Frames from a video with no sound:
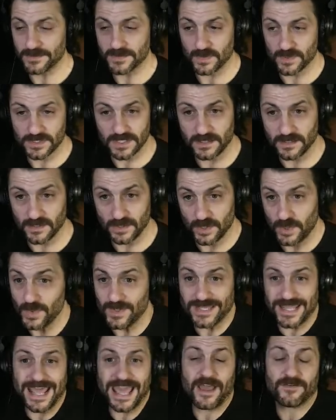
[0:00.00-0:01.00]
So there's nothing to do,
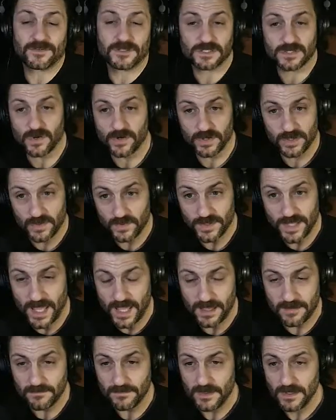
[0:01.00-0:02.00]
and they have to start a new
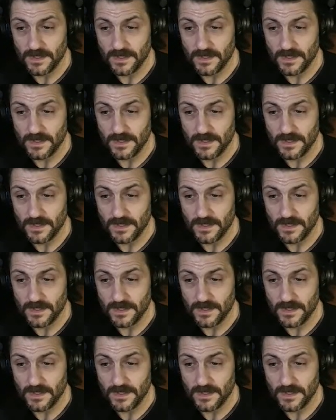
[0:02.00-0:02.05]
game.